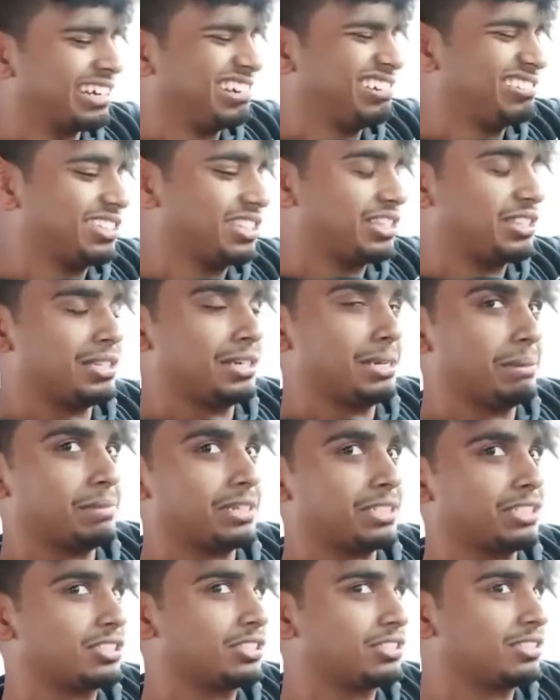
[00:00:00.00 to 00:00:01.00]
around three
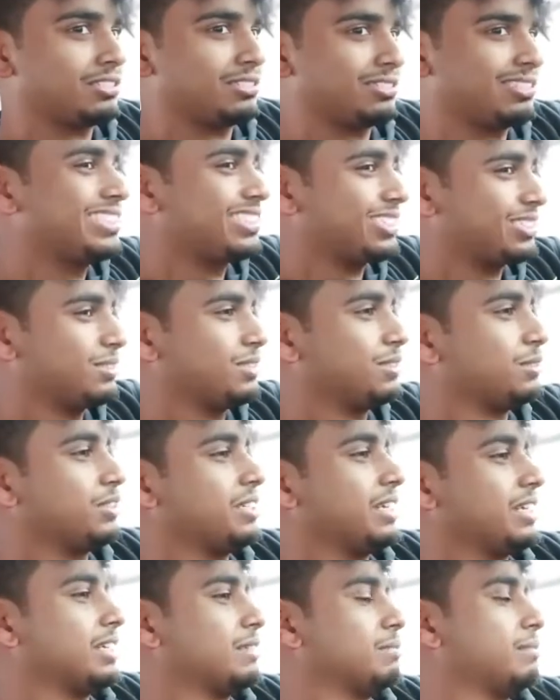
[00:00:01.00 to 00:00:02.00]
months to
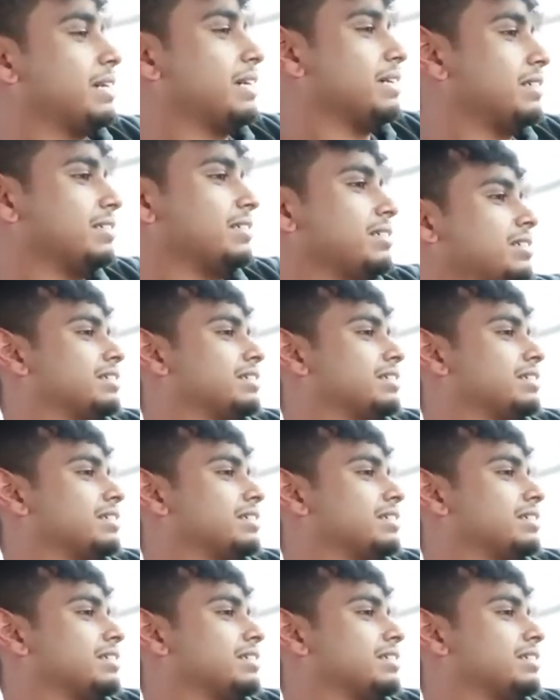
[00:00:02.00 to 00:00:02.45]
take it back.